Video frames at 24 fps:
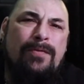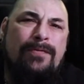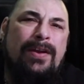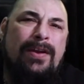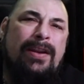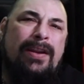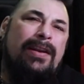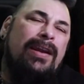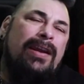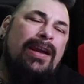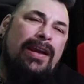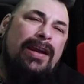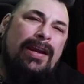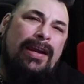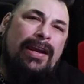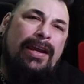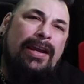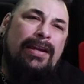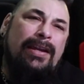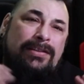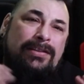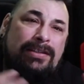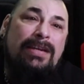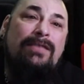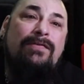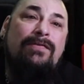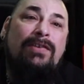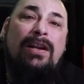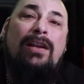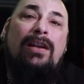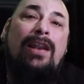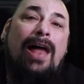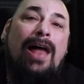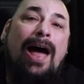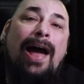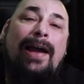And it's even a
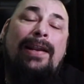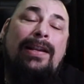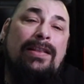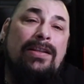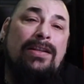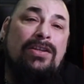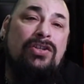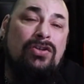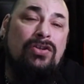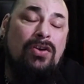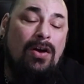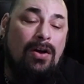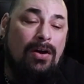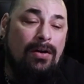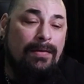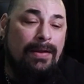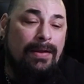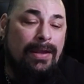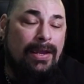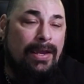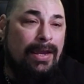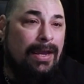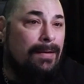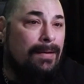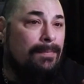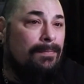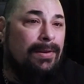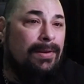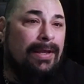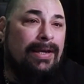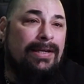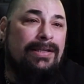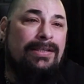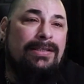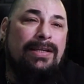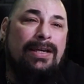line in the song. And
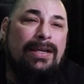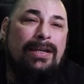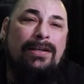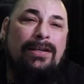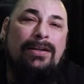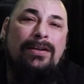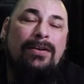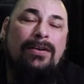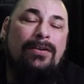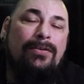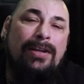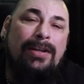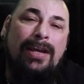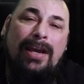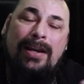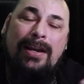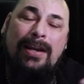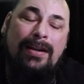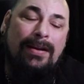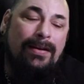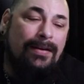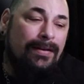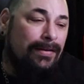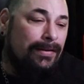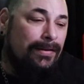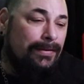Blaise said, you know, Daddy,